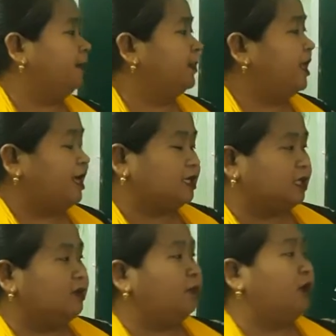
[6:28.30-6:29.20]
the
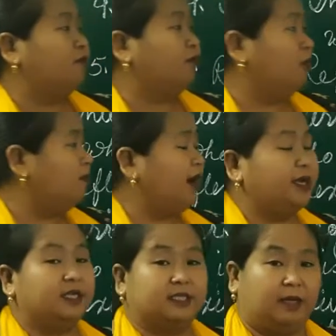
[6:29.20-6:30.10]
action performed by
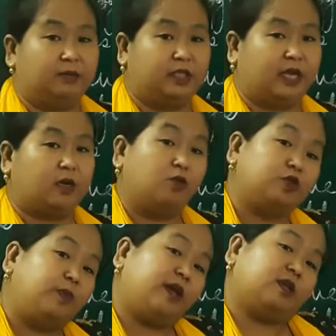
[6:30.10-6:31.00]
the subject
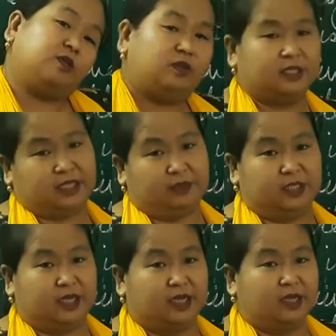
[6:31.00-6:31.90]
goes back to the
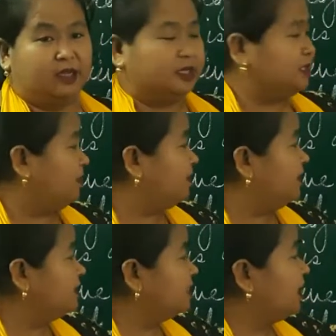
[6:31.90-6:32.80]
subject.
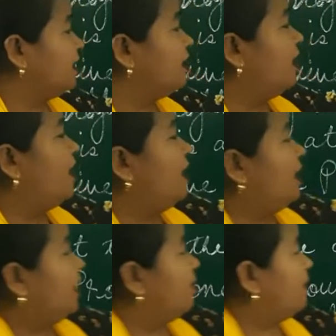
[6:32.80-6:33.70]
Examples are
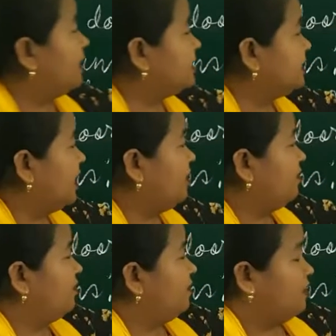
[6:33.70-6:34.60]

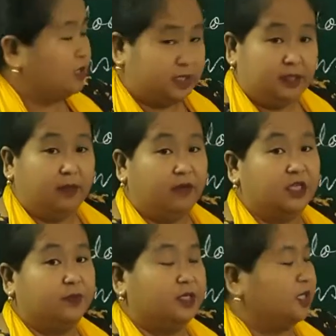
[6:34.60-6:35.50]
myself,
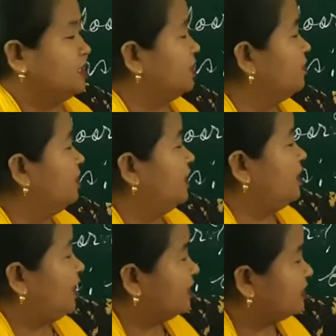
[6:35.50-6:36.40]
first person
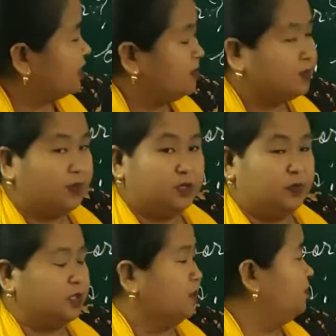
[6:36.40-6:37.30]
singular; ourselves, first
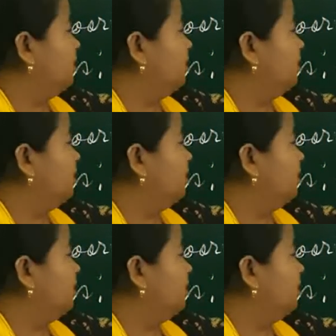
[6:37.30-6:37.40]
person